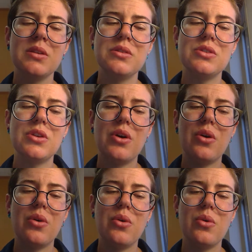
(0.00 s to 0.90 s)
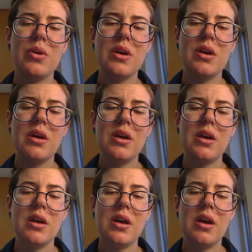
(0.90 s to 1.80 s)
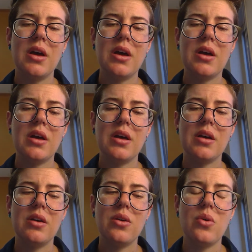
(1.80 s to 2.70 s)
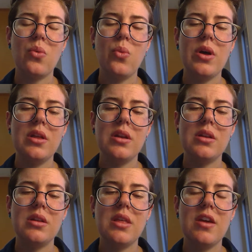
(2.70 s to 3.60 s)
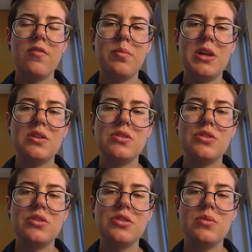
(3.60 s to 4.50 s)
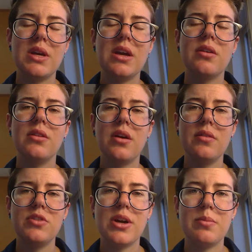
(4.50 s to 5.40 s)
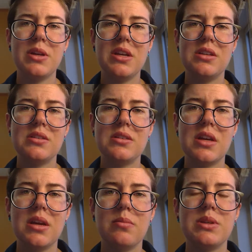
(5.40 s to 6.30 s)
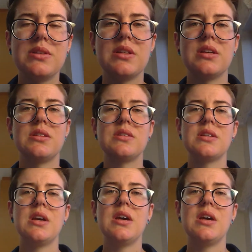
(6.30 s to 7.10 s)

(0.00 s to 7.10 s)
So, uh, what they've been doing on a lot of Japanese campuses,